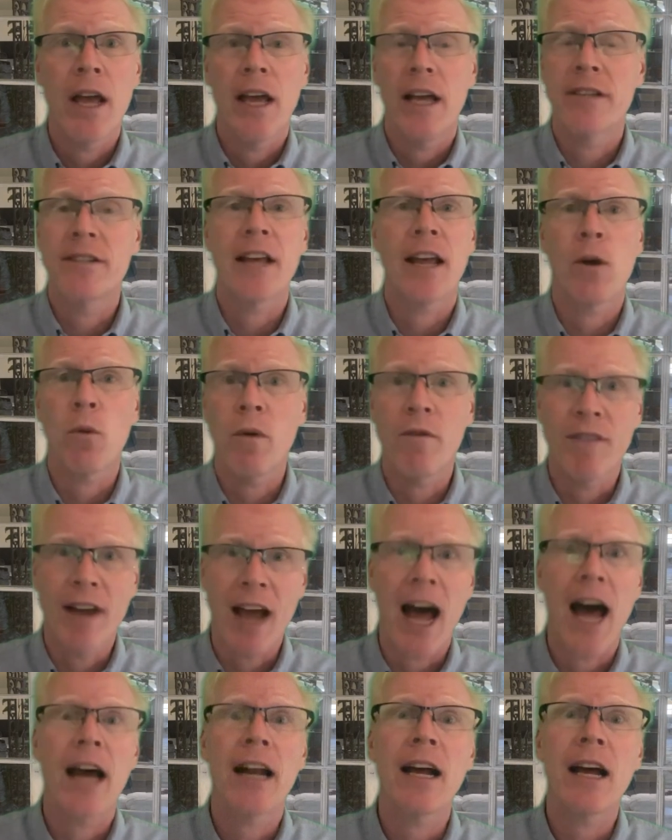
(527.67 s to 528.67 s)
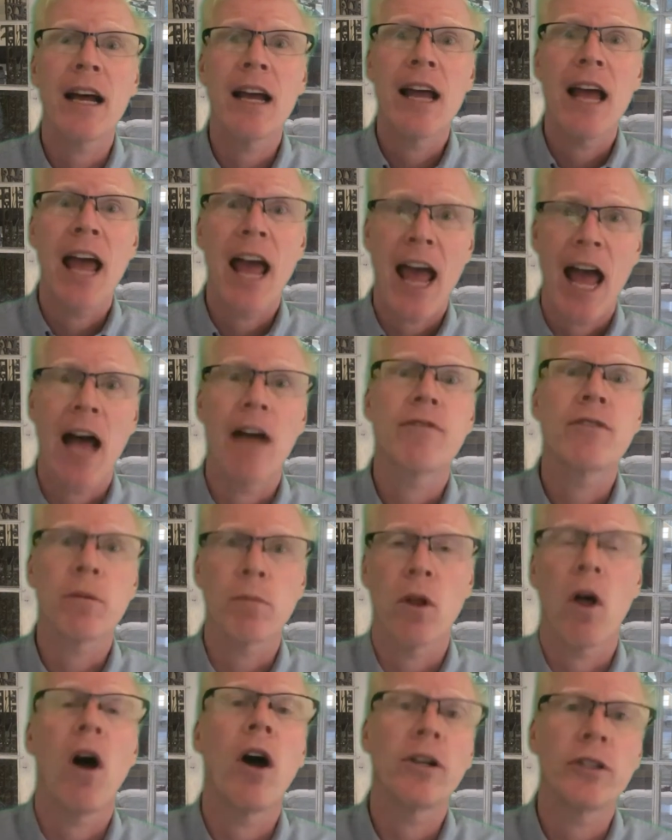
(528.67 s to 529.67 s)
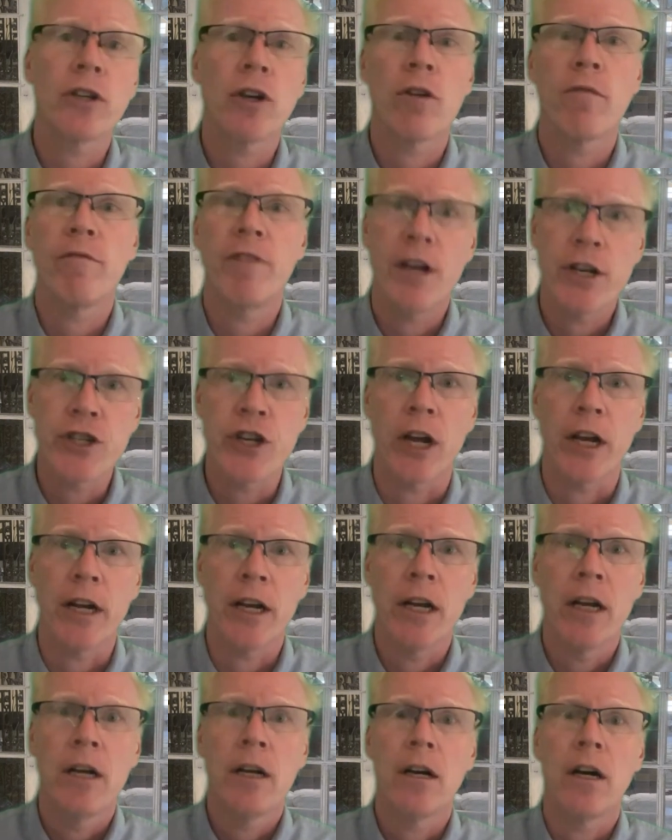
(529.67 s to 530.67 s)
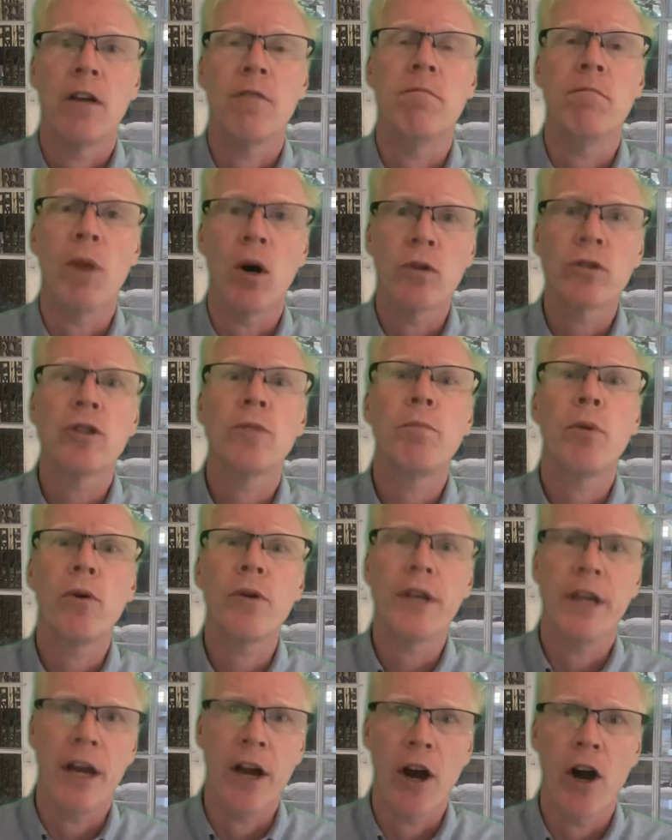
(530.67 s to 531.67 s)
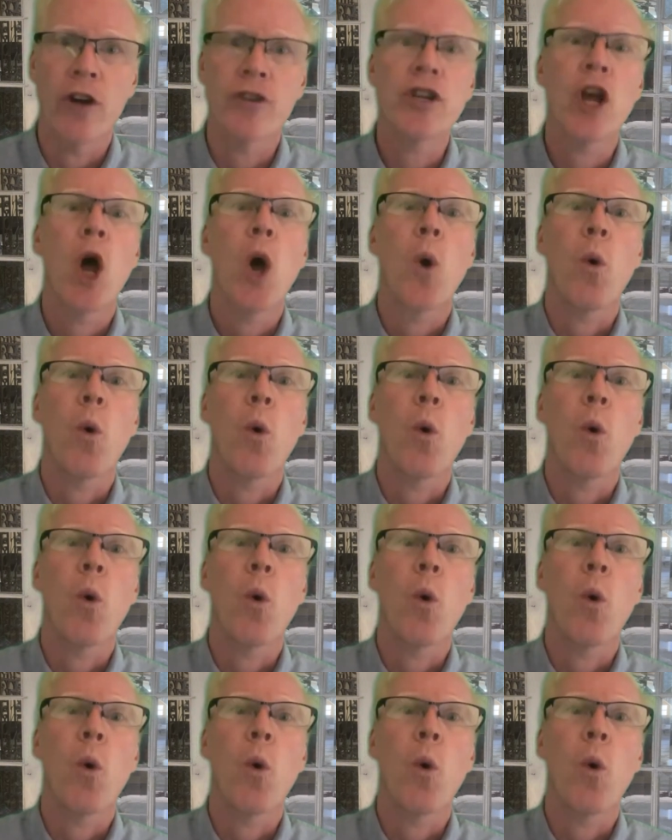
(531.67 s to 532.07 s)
Is saying we've got to have some long-term vision of multiple years.